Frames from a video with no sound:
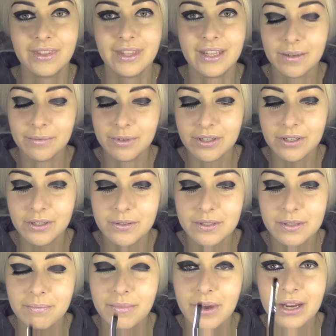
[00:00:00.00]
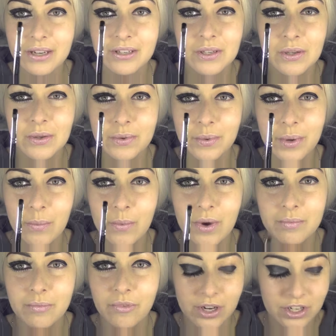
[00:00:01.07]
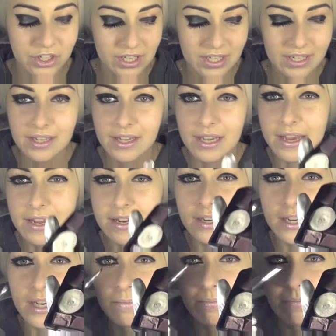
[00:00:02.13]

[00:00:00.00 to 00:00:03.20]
Then I'm going to use a MAC 231 brush and a